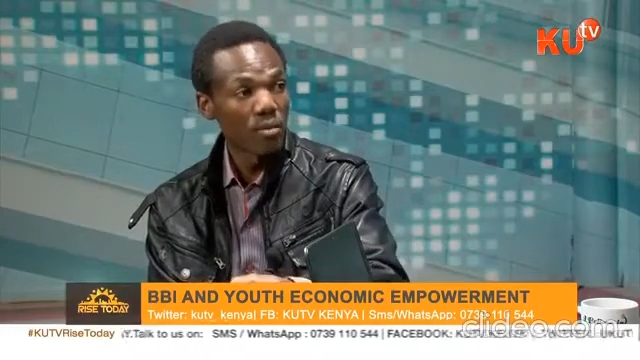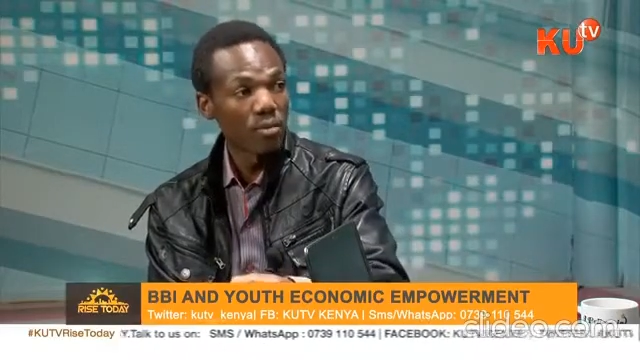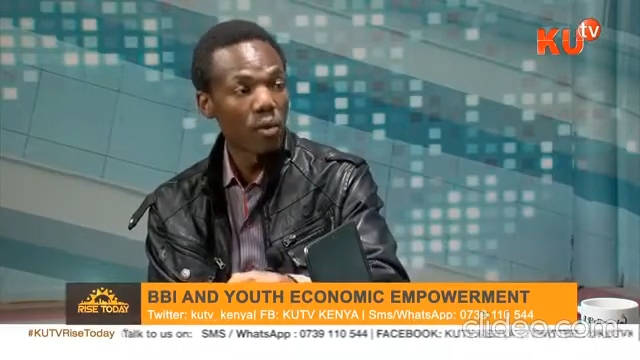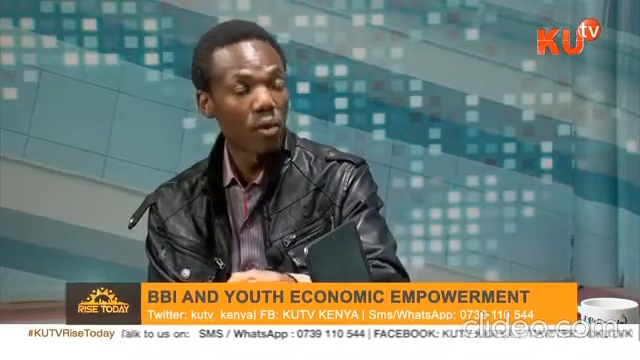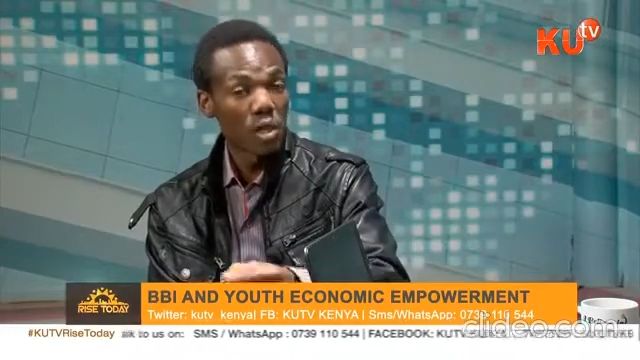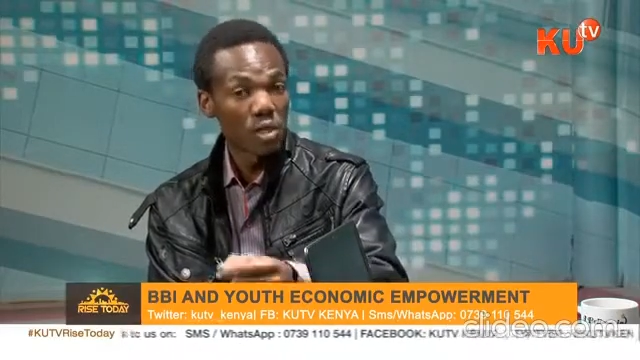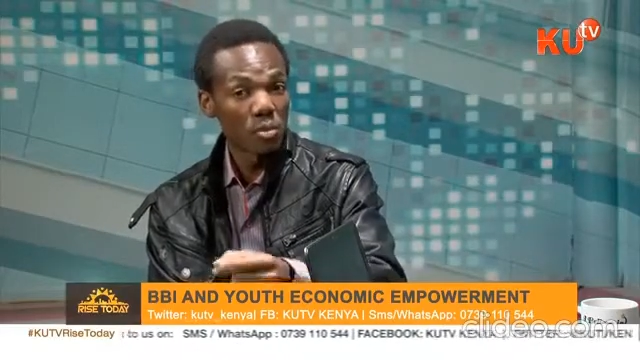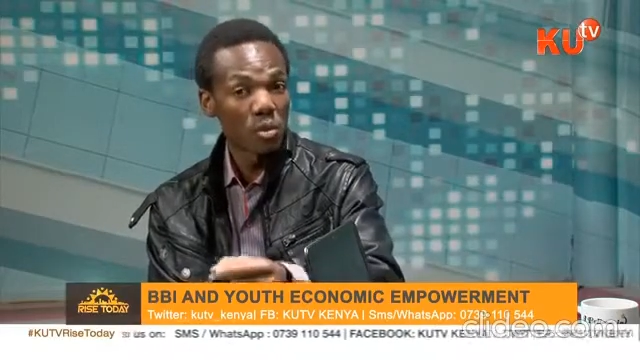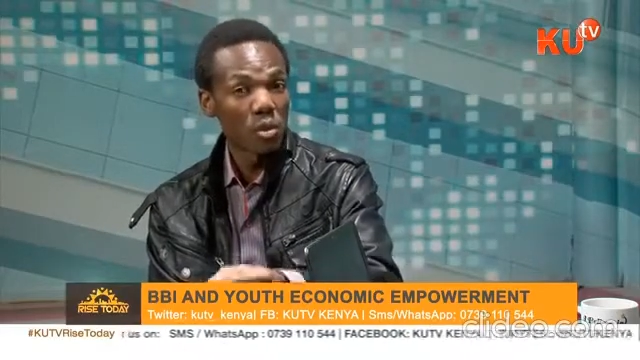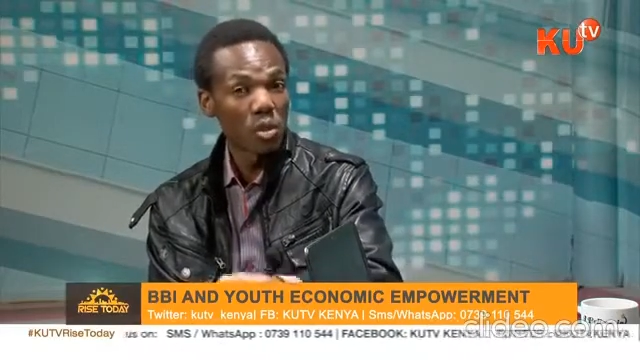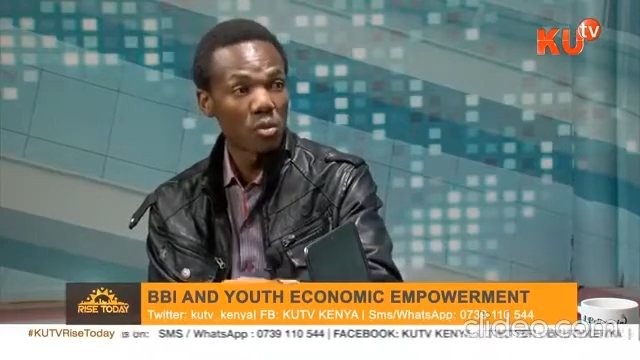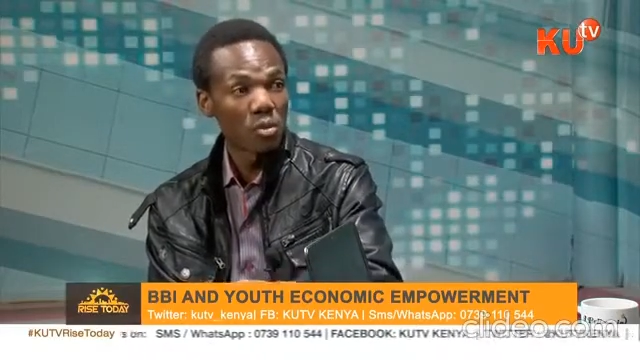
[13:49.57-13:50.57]
for
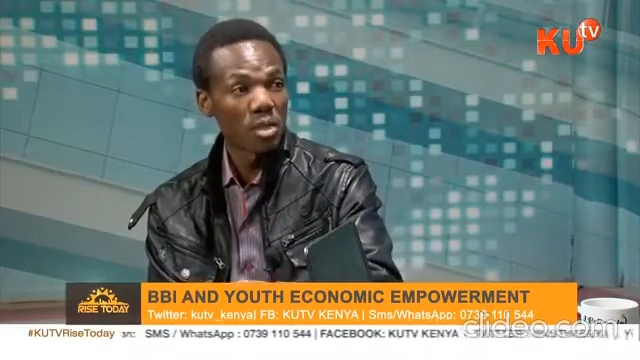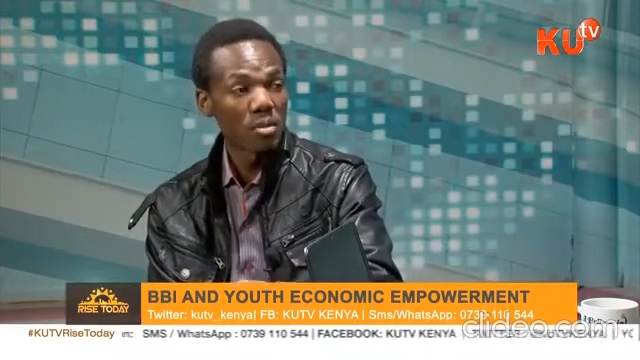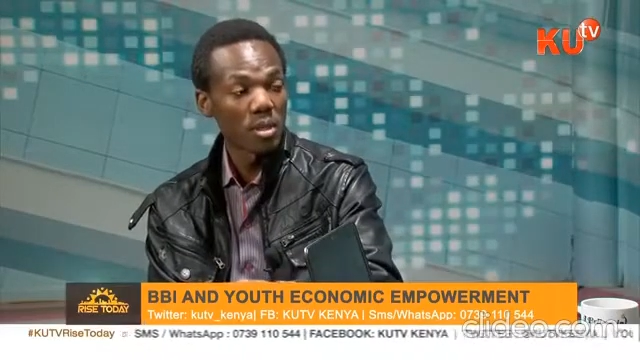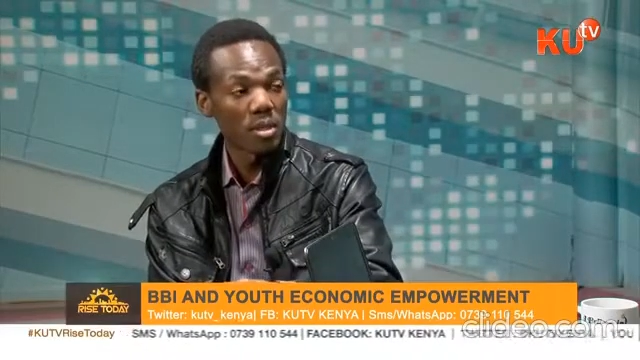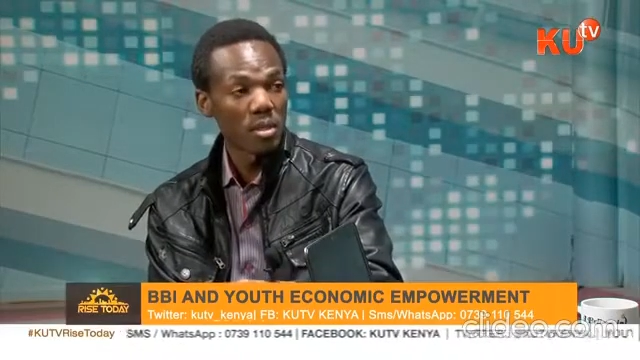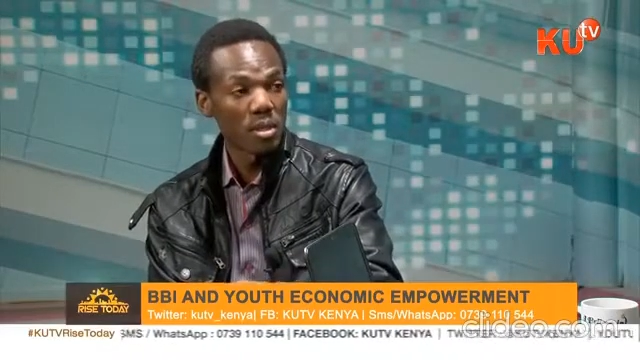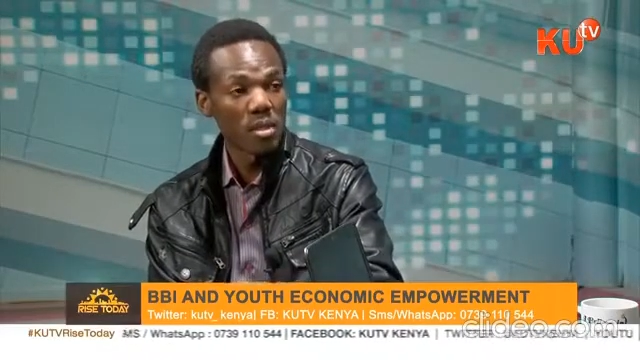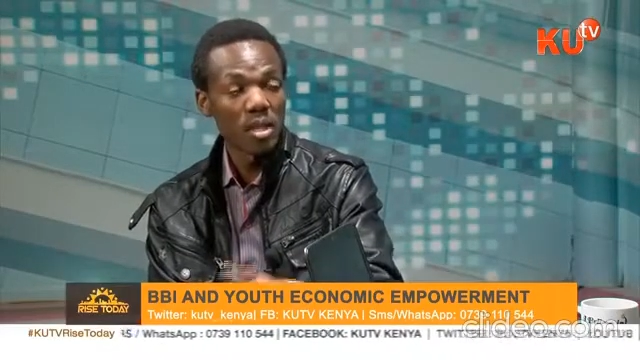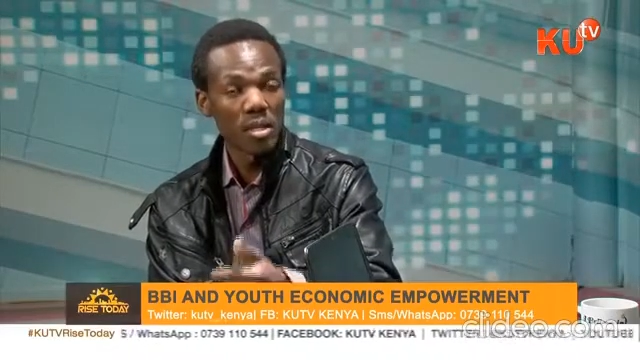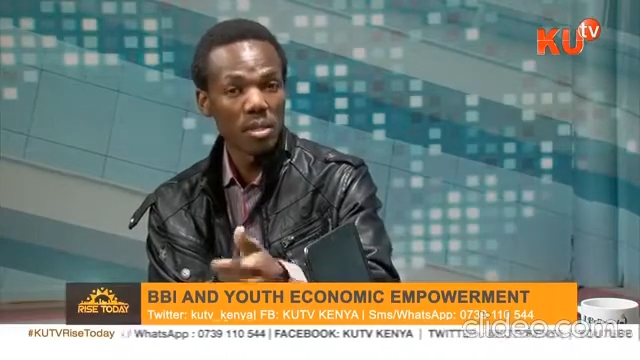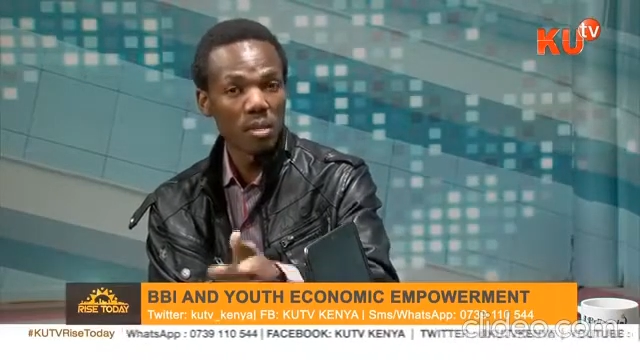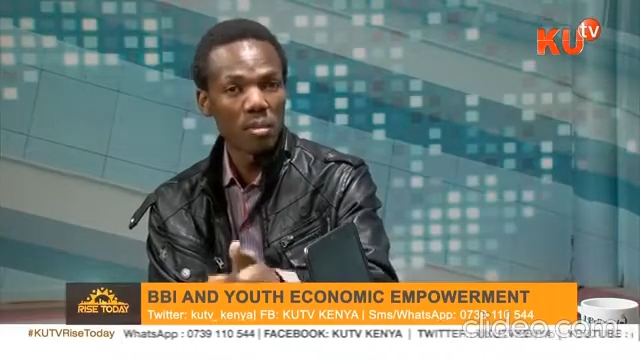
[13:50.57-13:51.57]
entrepreneurs to start businesses.
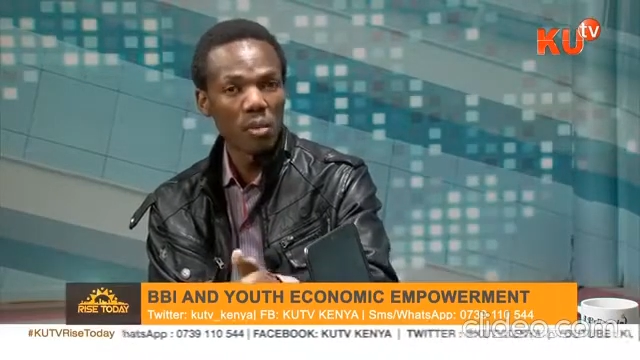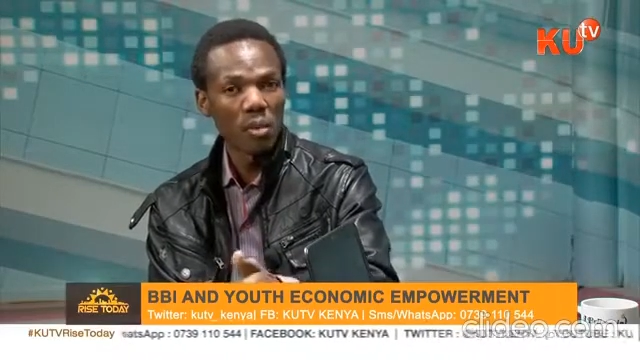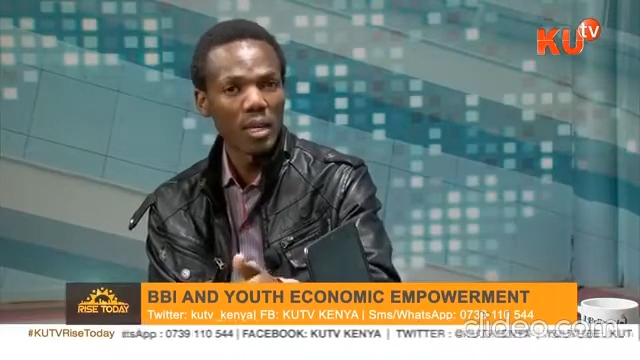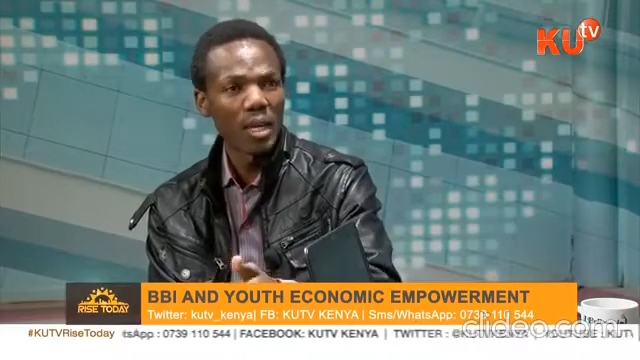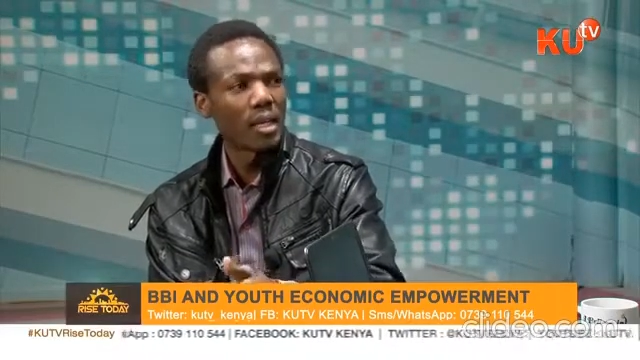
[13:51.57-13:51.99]
That is number one.